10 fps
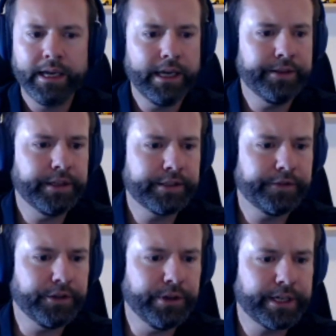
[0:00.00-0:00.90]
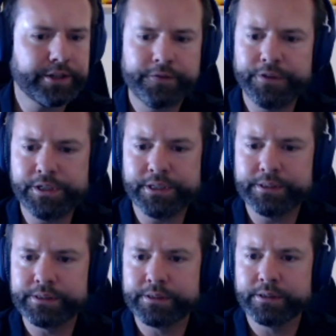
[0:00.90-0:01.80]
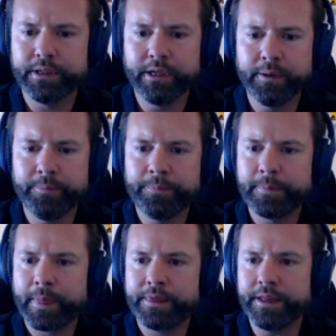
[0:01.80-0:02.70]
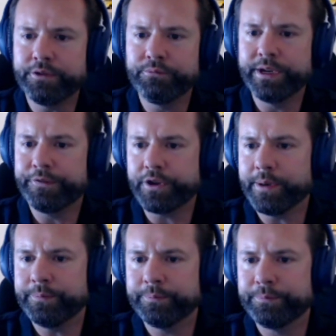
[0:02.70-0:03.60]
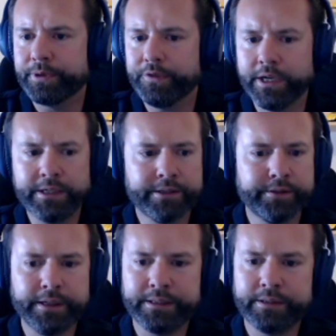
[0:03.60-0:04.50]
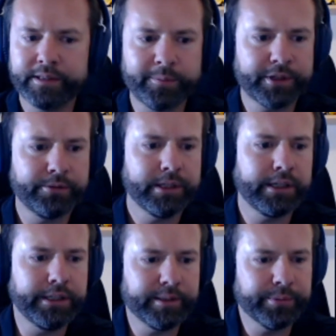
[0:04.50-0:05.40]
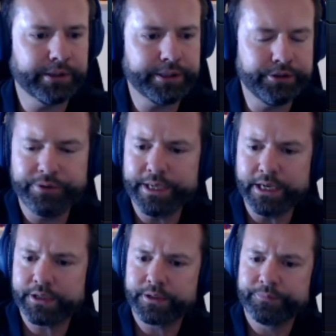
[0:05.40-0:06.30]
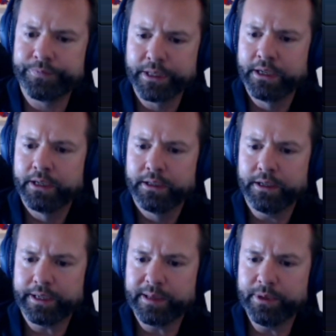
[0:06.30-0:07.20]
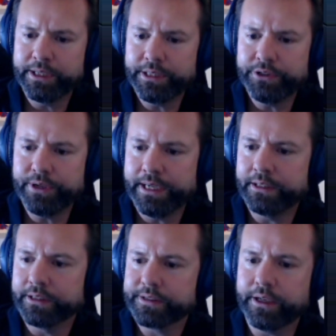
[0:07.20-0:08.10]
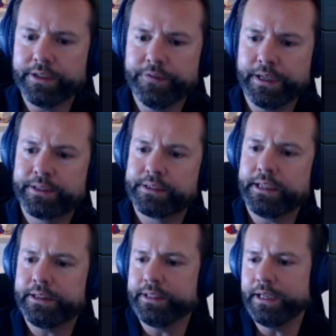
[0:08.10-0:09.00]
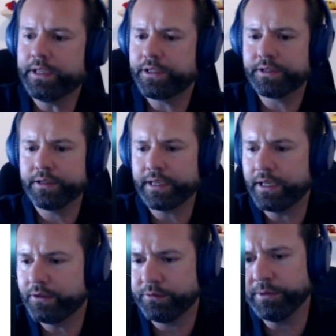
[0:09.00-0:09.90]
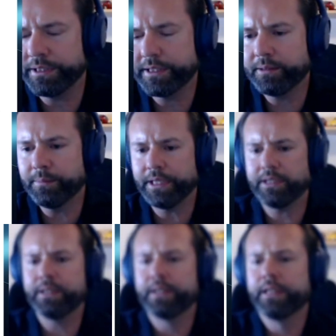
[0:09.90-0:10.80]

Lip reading: And there's a few extra features that Reframe provided that subsequently is built into Redash, like the ability to handle side effects at the edge. Again, what does that mean?